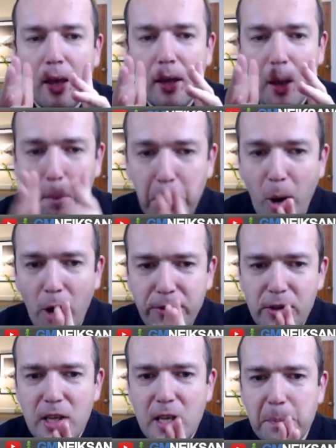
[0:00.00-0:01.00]
Both of
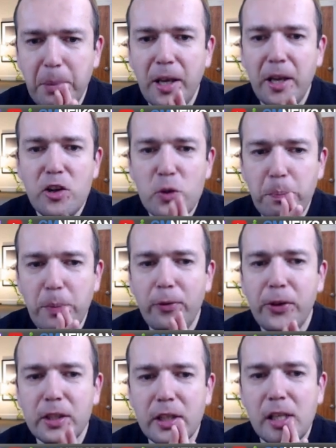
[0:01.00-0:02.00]
these players
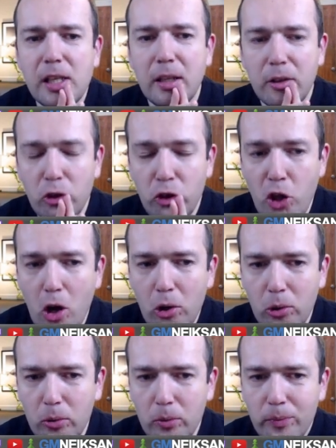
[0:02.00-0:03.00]
perfectly
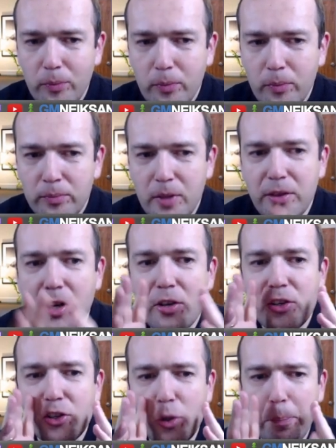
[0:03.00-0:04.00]
know that there is
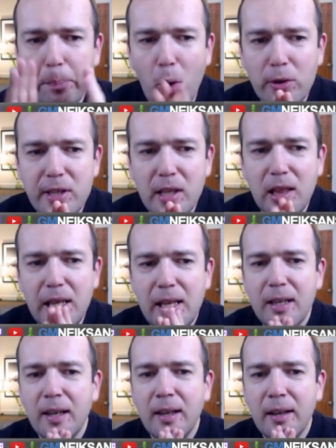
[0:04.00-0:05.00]
supposedly
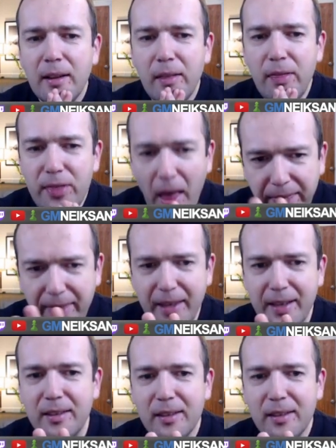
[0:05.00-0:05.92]
nothing